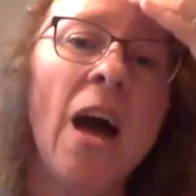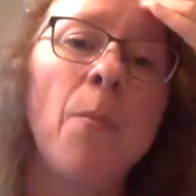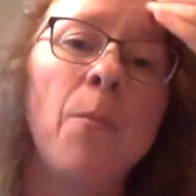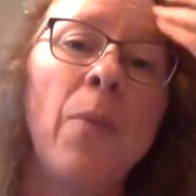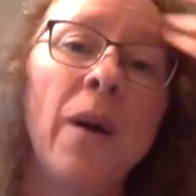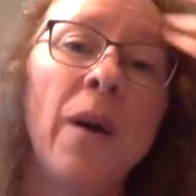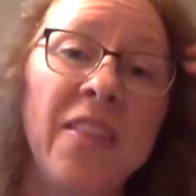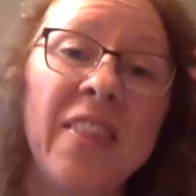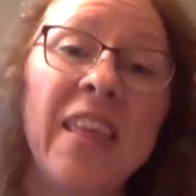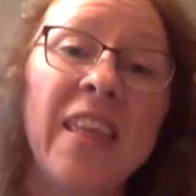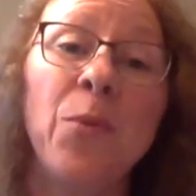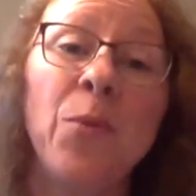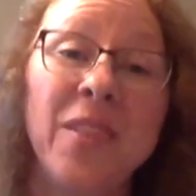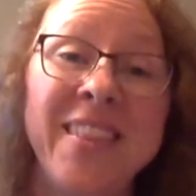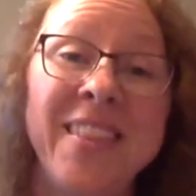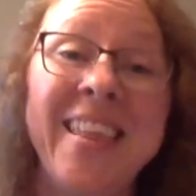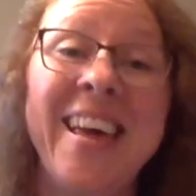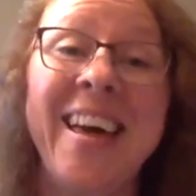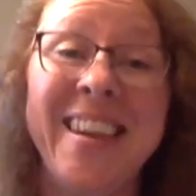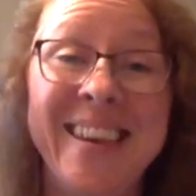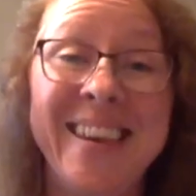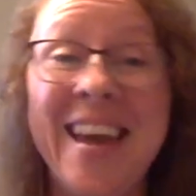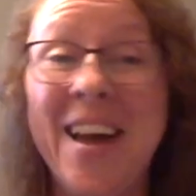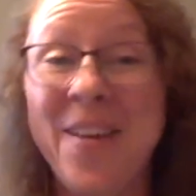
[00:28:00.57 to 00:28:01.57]
but they would
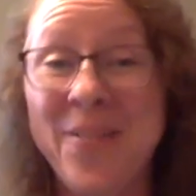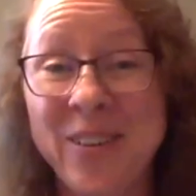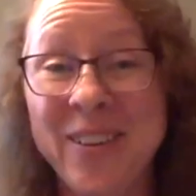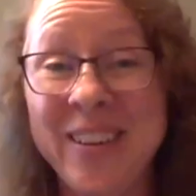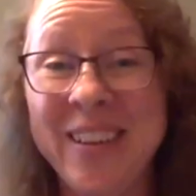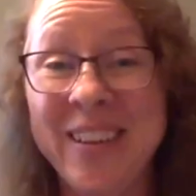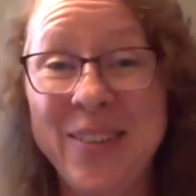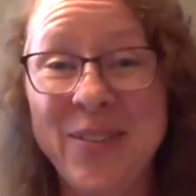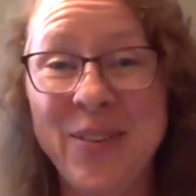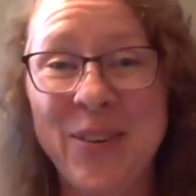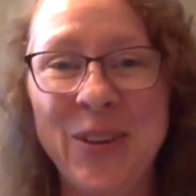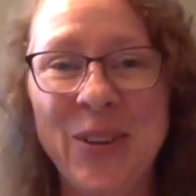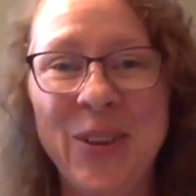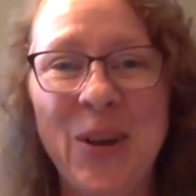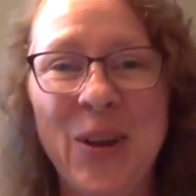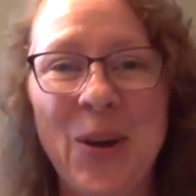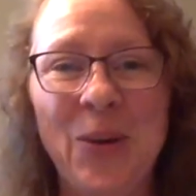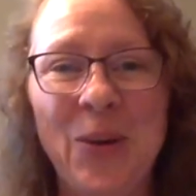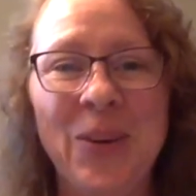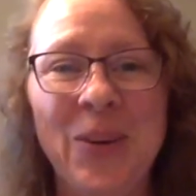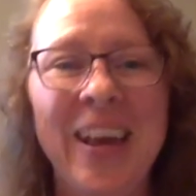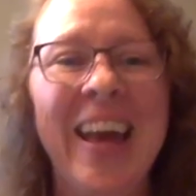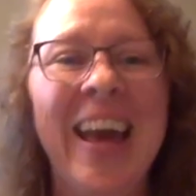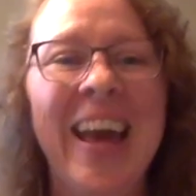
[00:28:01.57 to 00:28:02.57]
then never leave her
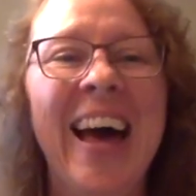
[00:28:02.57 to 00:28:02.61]
alone.